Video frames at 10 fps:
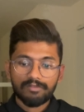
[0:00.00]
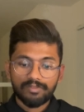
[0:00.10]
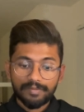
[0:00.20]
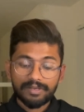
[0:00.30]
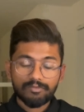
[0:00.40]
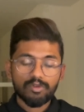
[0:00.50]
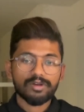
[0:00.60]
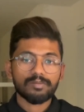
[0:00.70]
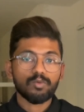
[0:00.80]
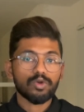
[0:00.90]
women
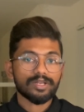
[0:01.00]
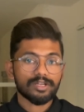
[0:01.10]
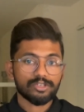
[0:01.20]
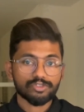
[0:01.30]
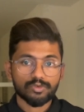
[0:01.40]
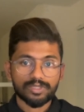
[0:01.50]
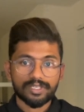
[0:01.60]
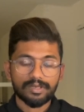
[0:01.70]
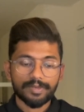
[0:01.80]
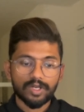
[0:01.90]
were more in control
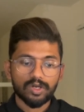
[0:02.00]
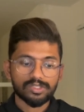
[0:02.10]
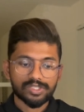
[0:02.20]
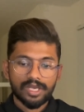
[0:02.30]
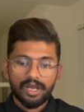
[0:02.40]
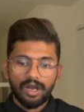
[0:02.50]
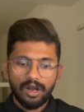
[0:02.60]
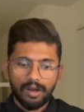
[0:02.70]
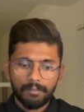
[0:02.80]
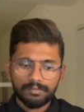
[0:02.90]
there because
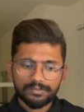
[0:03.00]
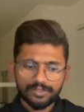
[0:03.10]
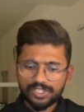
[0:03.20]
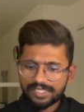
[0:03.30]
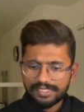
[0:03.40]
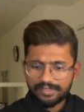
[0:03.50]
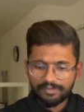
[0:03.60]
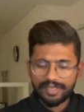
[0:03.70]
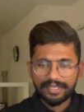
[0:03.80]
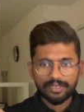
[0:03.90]
just the
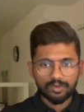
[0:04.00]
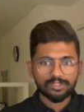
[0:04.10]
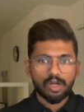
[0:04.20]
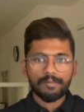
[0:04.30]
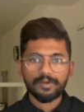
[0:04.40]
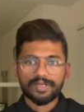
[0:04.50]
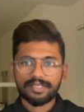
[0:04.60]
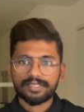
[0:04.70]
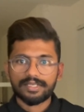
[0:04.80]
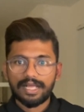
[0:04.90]
way it was
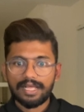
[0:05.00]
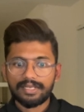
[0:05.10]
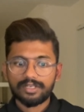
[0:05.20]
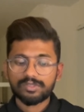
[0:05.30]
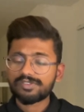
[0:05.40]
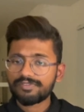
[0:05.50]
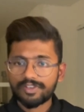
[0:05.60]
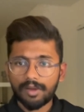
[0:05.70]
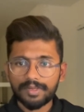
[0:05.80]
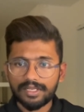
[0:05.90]
operated, and it was a
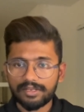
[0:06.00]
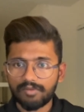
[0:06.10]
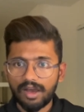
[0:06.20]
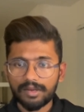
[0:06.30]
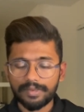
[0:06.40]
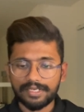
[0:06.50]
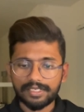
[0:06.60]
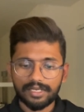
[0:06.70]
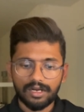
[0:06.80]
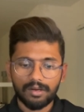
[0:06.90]
phenomenal environment.
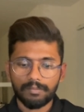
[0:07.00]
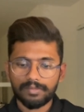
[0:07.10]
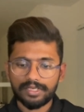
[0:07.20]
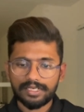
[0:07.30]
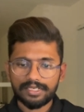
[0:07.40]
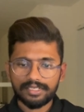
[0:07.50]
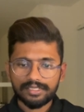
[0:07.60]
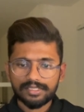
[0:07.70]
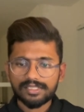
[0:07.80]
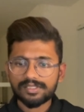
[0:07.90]

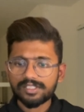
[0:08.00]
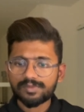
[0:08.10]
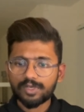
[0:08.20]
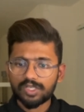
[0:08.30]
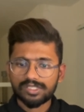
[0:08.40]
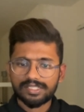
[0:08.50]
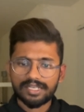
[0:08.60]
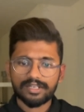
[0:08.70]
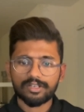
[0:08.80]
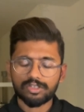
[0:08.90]
This just because they
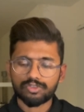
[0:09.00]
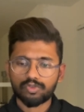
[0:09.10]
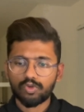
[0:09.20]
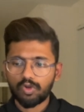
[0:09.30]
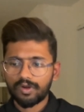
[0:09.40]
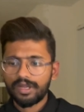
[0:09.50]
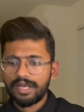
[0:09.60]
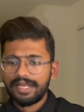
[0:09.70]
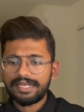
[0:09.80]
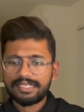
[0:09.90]
are in control, or
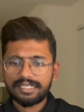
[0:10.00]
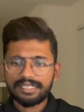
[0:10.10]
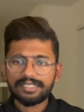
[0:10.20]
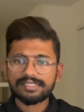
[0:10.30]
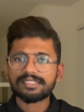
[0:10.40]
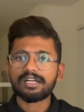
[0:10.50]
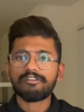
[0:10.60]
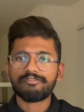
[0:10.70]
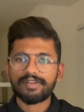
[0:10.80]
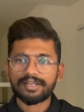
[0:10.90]
it doesn't
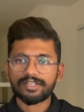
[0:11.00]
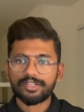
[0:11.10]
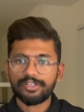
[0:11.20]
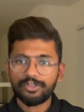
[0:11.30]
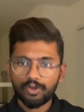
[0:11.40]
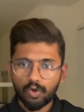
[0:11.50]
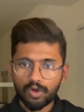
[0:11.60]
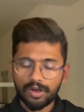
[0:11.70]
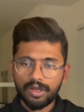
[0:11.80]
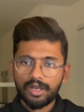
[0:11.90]
affect your